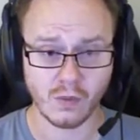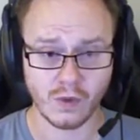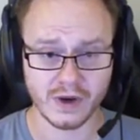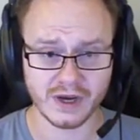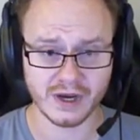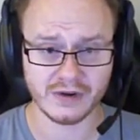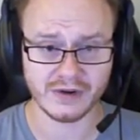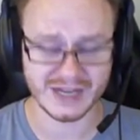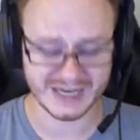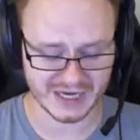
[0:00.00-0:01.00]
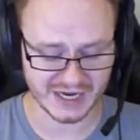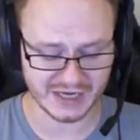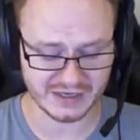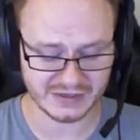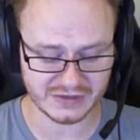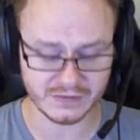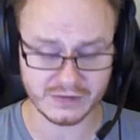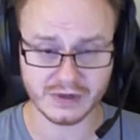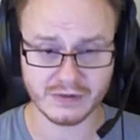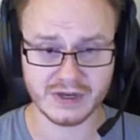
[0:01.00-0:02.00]
192
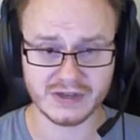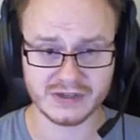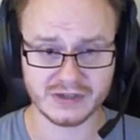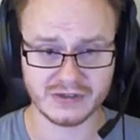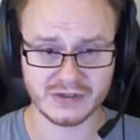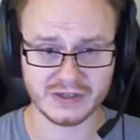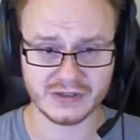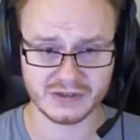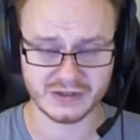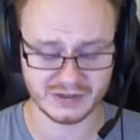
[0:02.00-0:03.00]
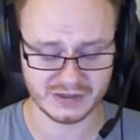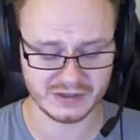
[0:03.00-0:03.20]
degrees Celsius,